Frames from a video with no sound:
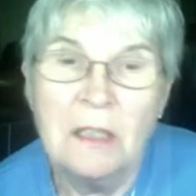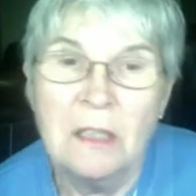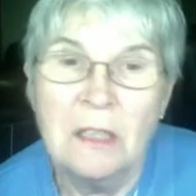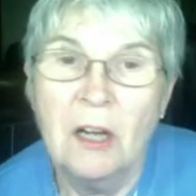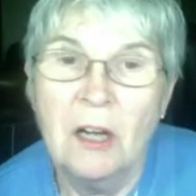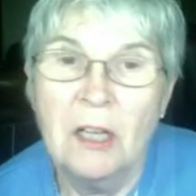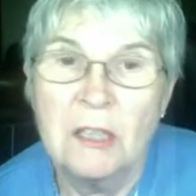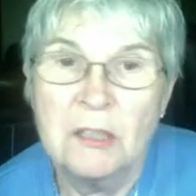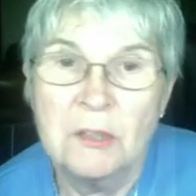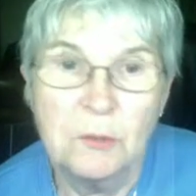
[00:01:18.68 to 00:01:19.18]

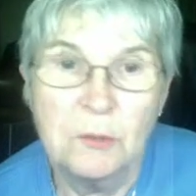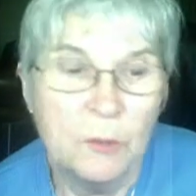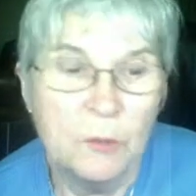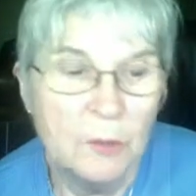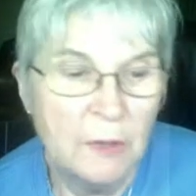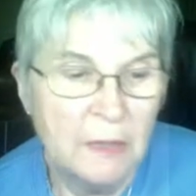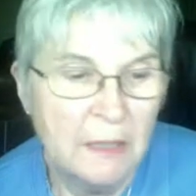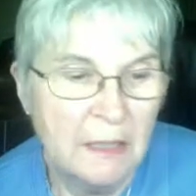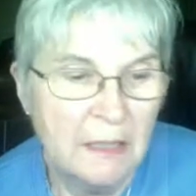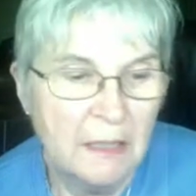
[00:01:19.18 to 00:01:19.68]

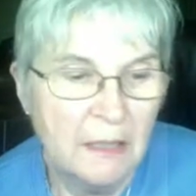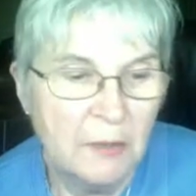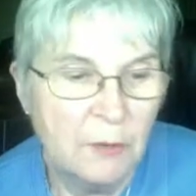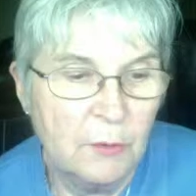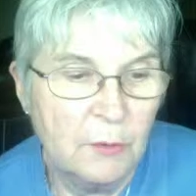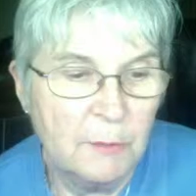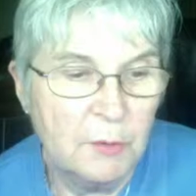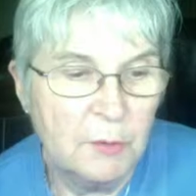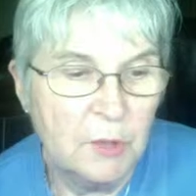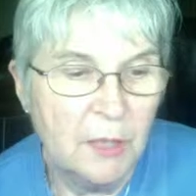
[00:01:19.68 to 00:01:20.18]
Also, the other
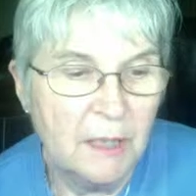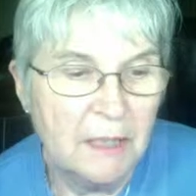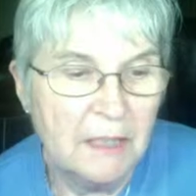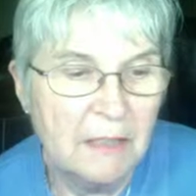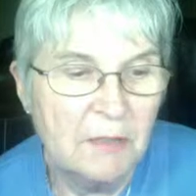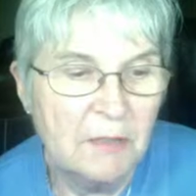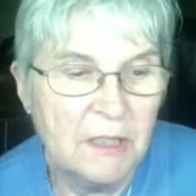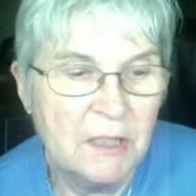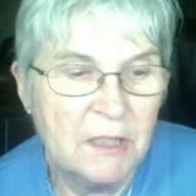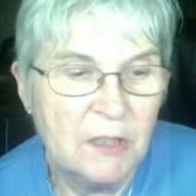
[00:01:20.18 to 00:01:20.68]

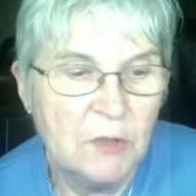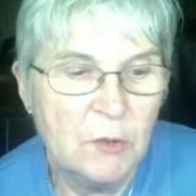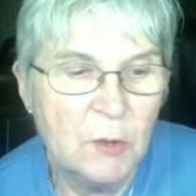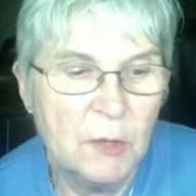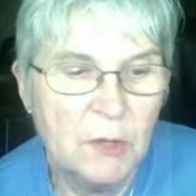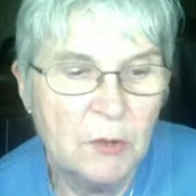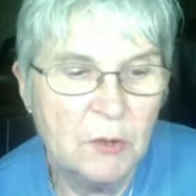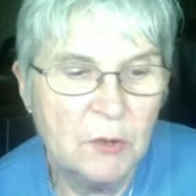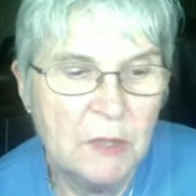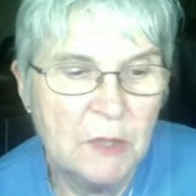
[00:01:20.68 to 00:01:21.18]
objective is to
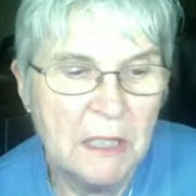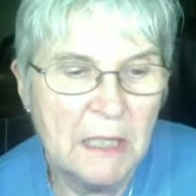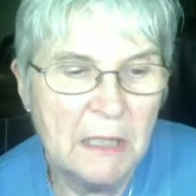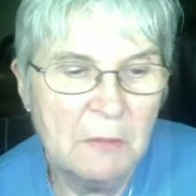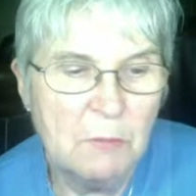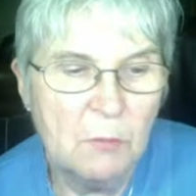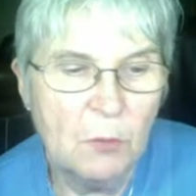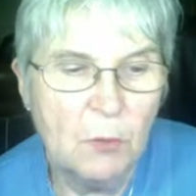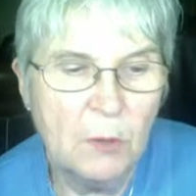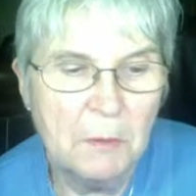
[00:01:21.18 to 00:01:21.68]

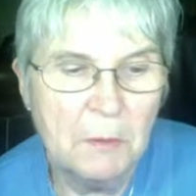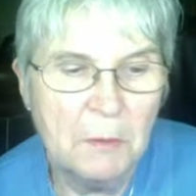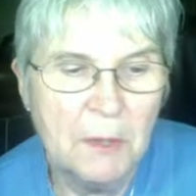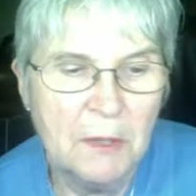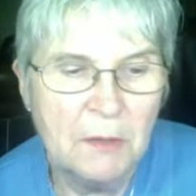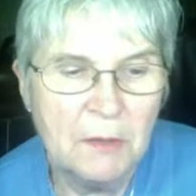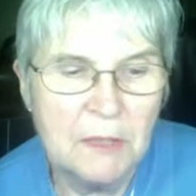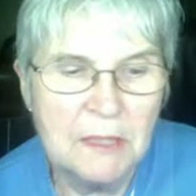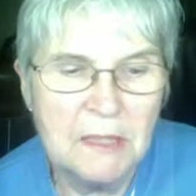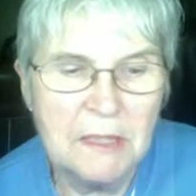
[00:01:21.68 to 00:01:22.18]
understand more
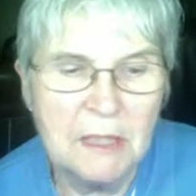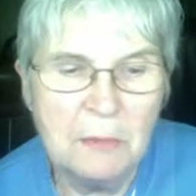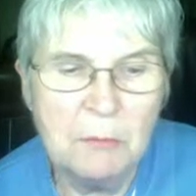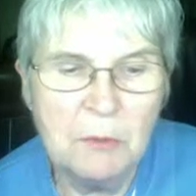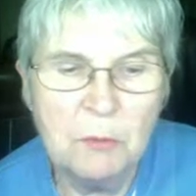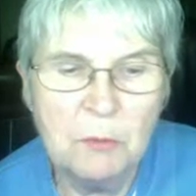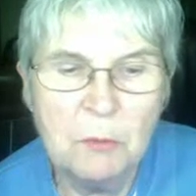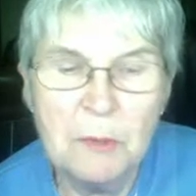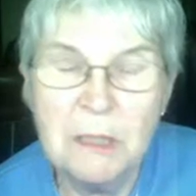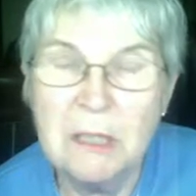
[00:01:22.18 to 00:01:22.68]
about some of
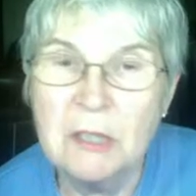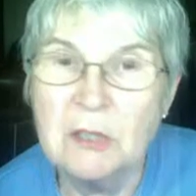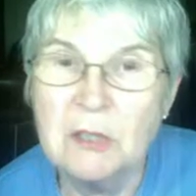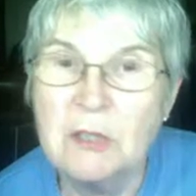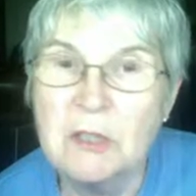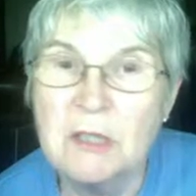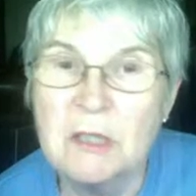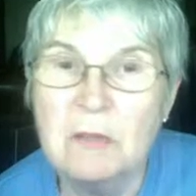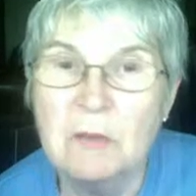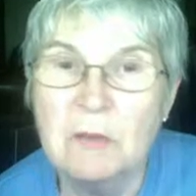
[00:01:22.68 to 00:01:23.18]
the
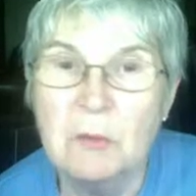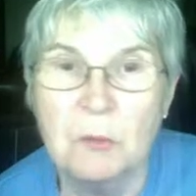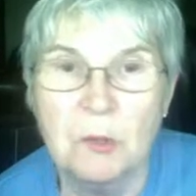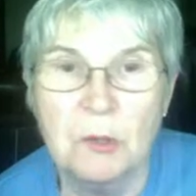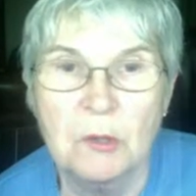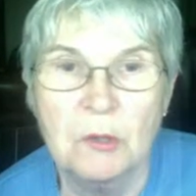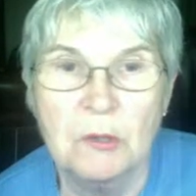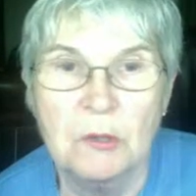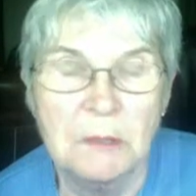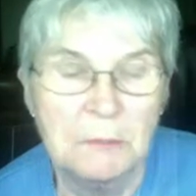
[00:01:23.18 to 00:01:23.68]
religions of the
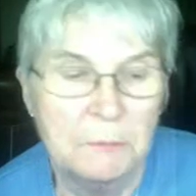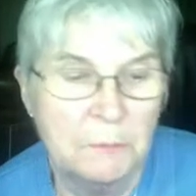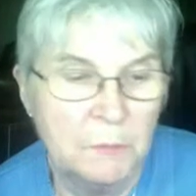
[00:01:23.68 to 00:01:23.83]
world.